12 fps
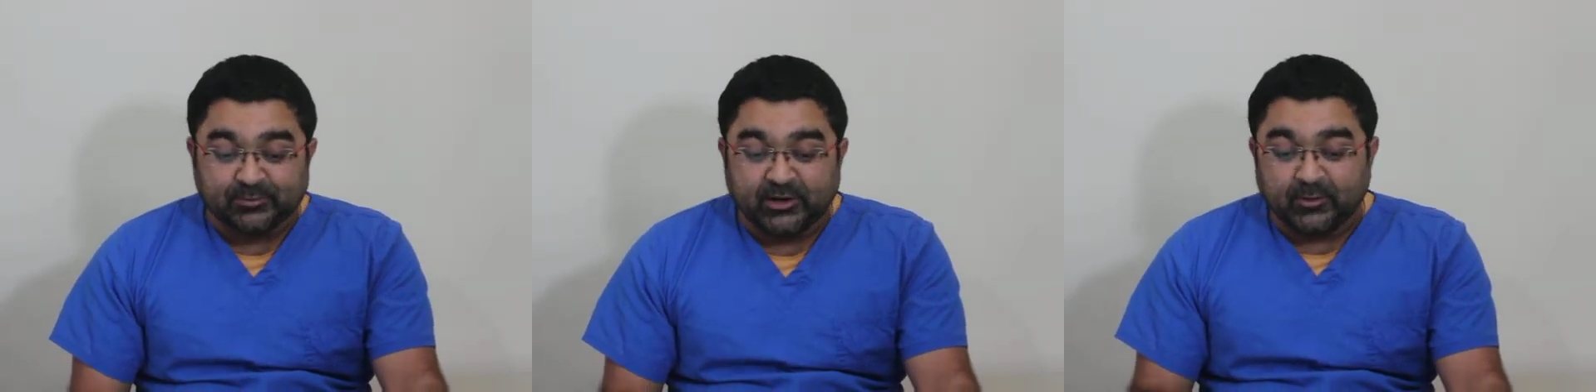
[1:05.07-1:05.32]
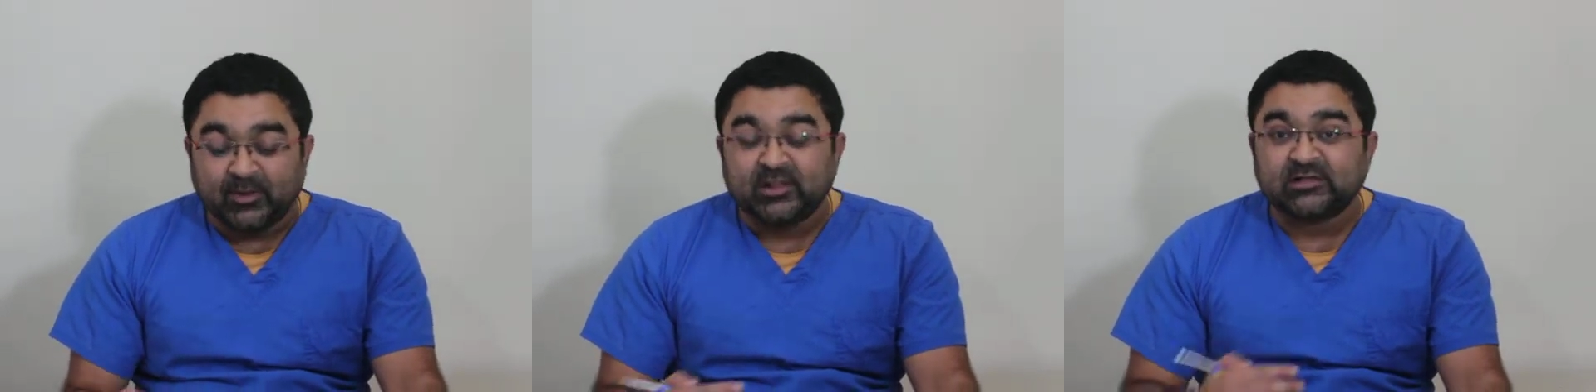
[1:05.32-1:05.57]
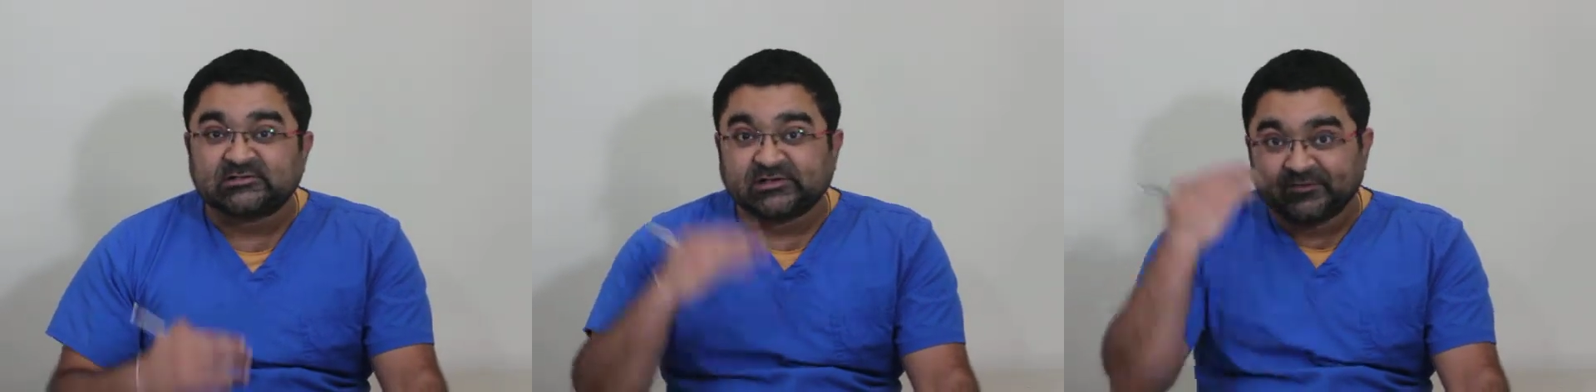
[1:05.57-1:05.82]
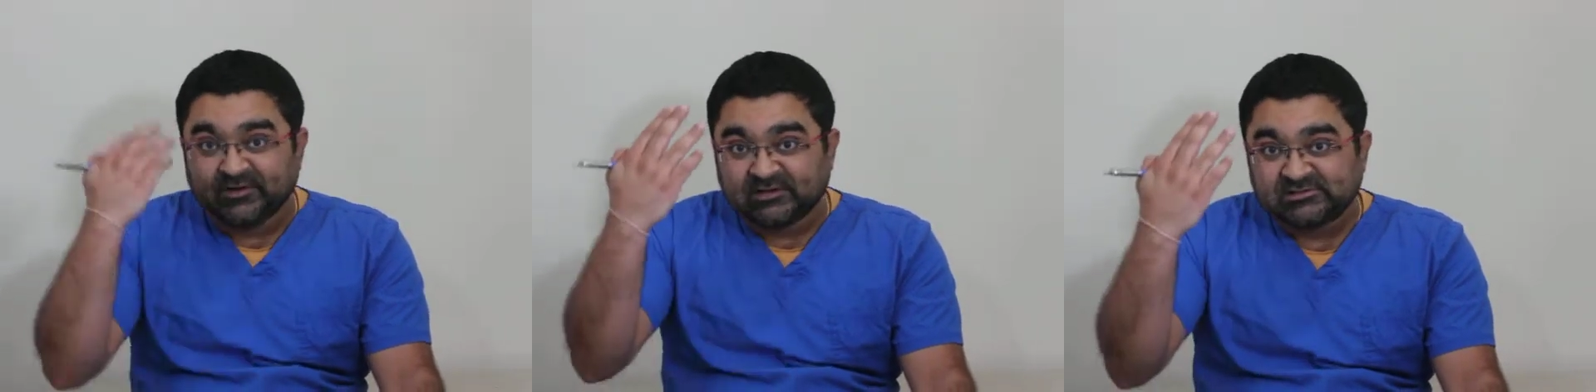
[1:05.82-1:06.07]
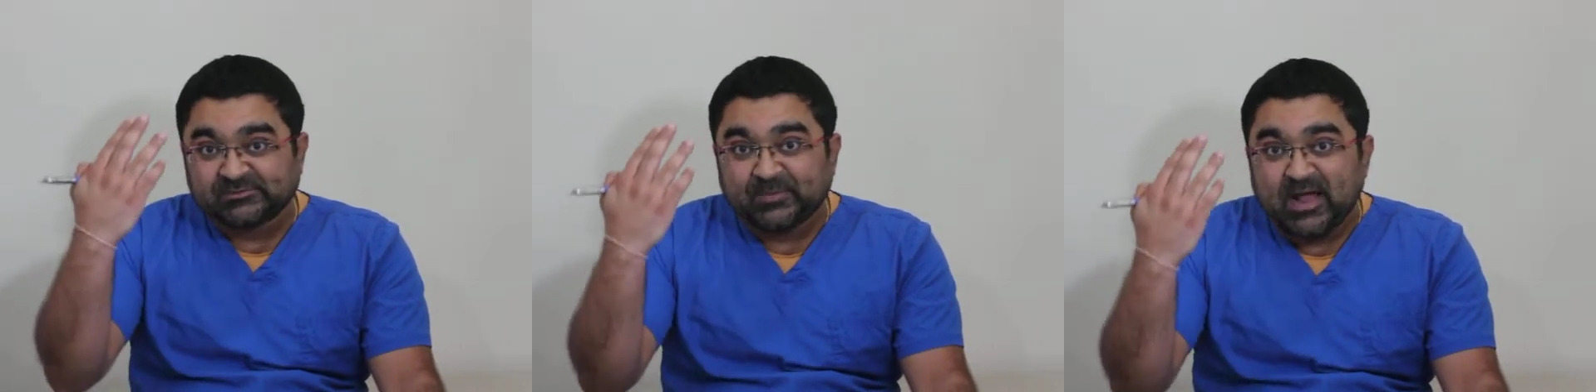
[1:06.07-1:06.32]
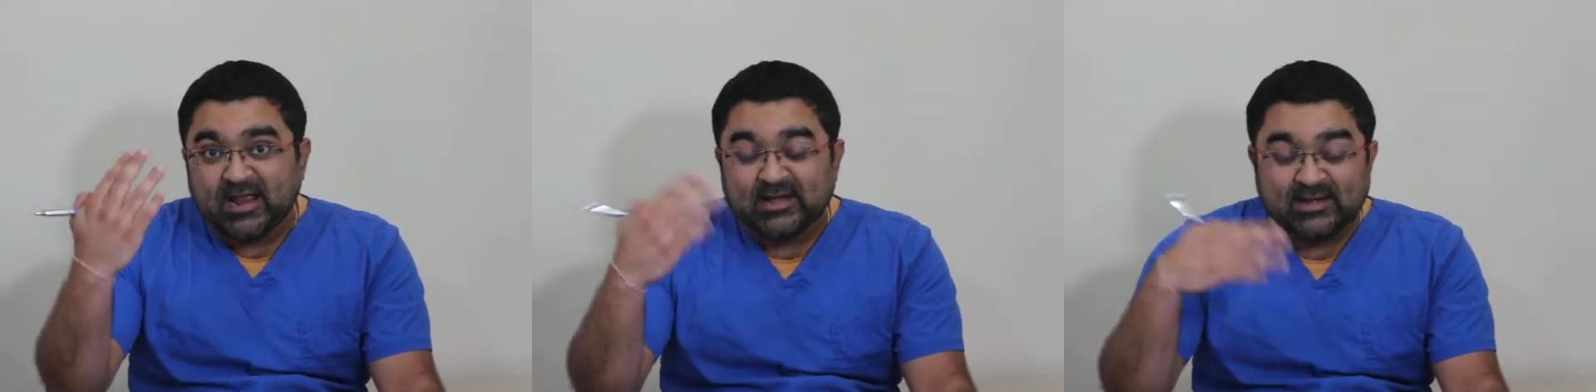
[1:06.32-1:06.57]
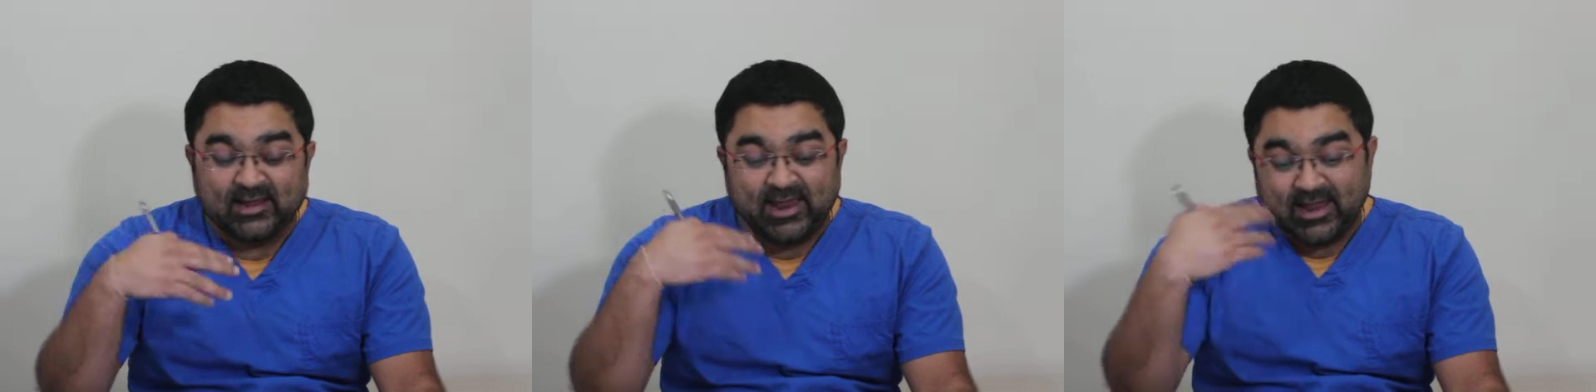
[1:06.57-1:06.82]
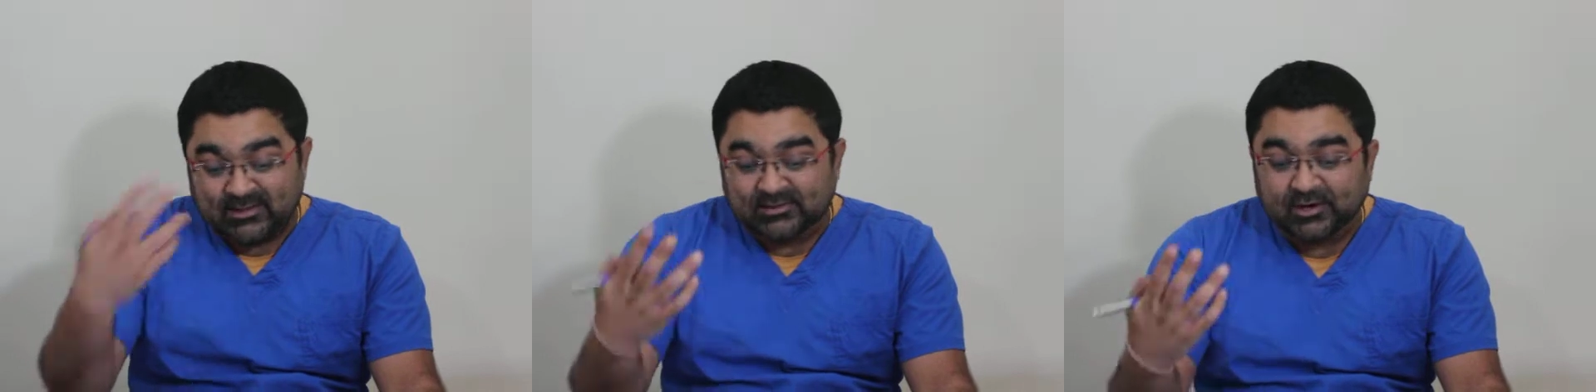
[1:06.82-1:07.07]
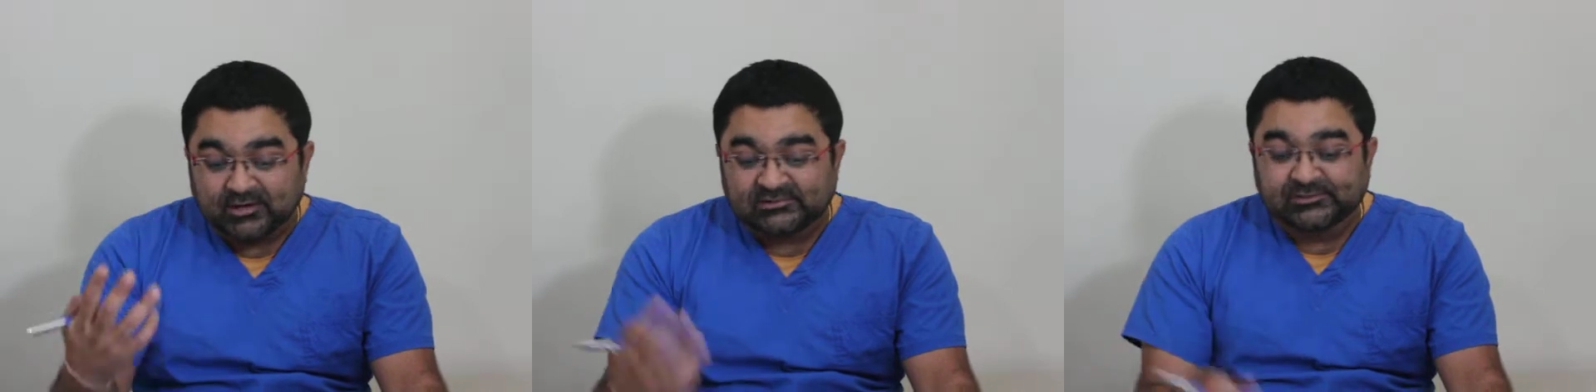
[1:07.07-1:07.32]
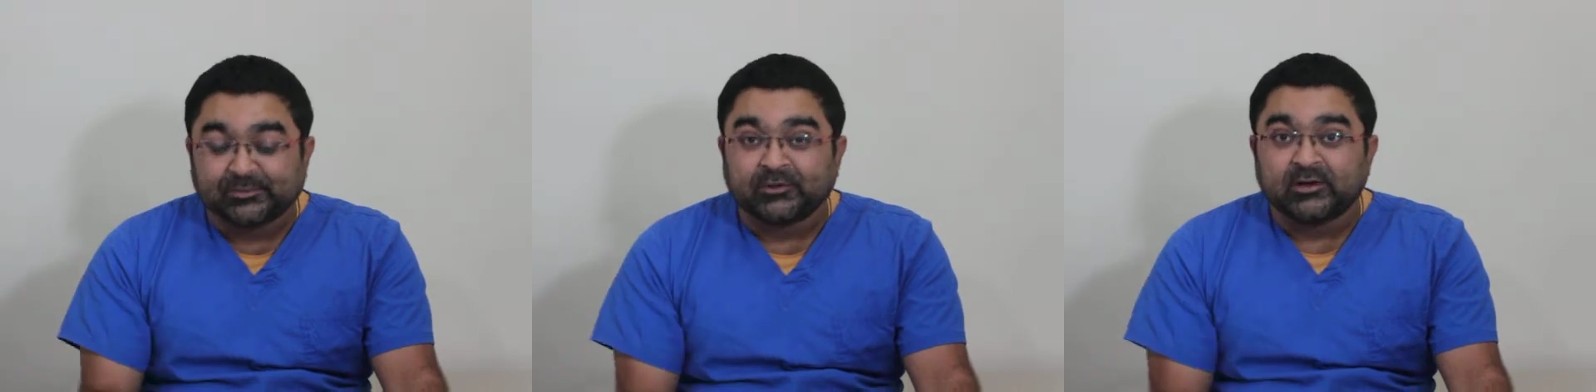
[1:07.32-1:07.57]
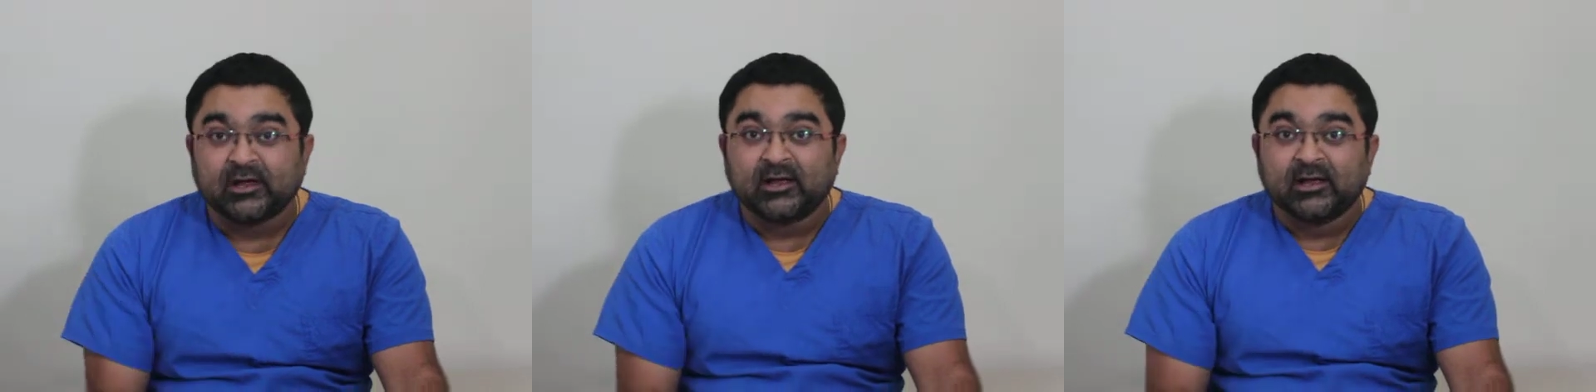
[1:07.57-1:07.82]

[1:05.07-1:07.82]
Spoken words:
between the cervical spine and the occiput.